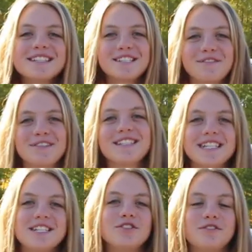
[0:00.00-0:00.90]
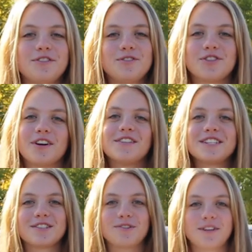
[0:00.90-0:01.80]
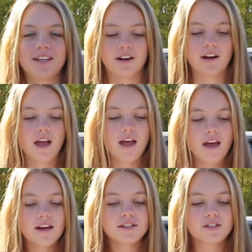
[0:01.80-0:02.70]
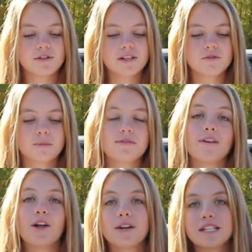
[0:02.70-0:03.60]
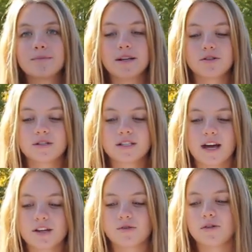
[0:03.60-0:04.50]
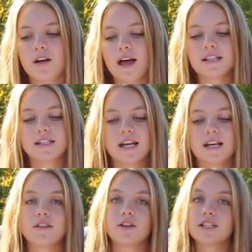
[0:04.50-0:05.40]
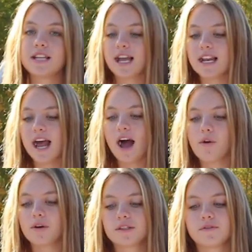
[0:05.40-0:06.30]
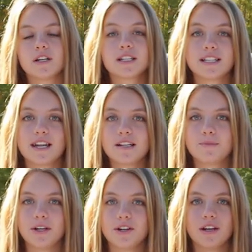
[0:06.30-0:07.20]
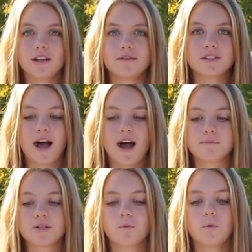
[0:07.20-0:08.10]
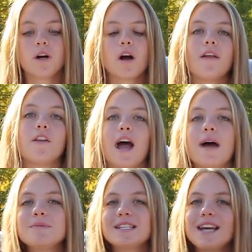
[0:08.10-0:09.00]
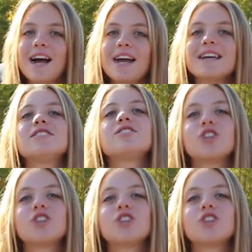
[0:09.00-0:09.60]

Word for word: is the first It's Your Future of the school year. Students will be following a special schedule and staying in their second hours for an extended period of time to work on their MCIS